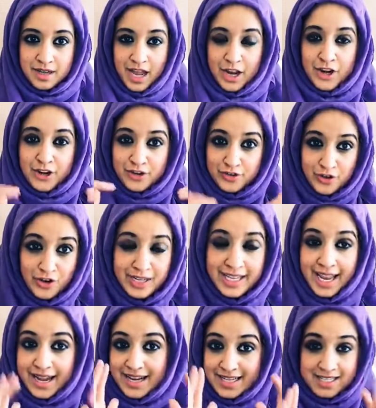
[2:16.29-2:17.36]
I could not
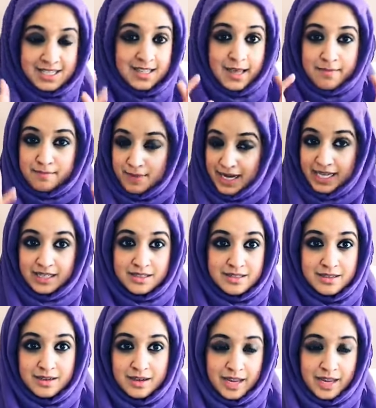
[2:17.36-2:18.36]
get into their mind.